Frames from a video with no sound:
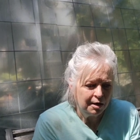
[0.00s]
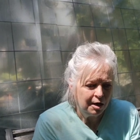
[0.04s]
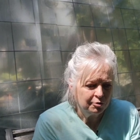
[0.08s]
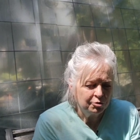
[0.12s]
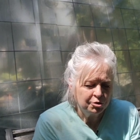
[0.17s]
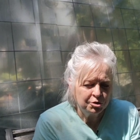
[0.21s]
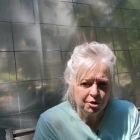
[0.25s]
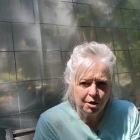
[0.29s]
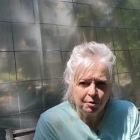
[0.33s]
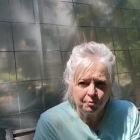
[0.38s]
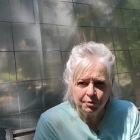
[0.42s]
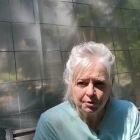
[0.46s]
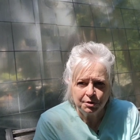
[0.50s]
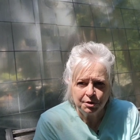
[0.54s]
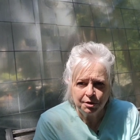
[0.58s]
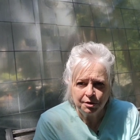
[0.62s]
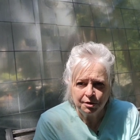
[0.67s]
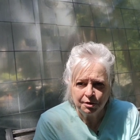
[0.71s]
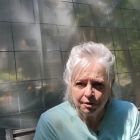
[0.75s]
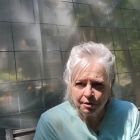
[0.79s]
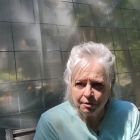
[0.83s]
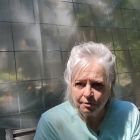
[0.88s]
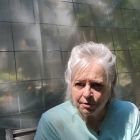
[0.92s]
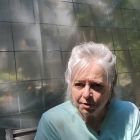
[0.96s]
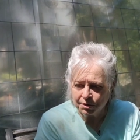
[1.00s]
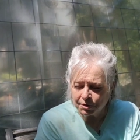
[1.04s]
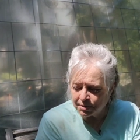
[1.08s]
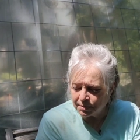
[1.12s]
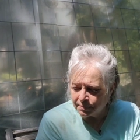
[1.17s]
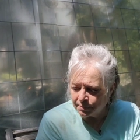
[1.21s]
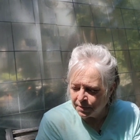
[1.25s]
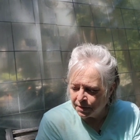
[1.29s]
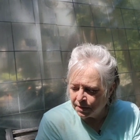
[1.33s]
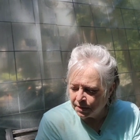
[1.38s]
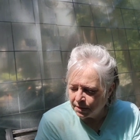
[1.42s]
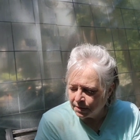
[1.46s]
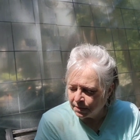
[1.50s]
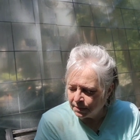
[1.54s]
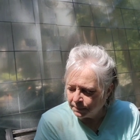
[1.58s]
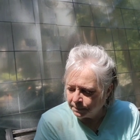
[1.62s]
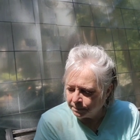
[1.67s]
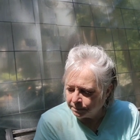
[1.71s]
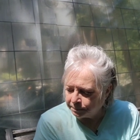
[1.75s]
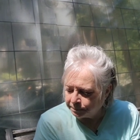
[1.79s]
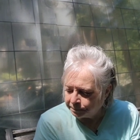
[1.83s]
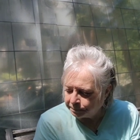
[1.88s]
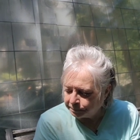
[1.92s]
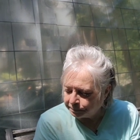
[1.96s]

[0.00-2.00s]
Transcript: and I'll show it to you here in just a minute.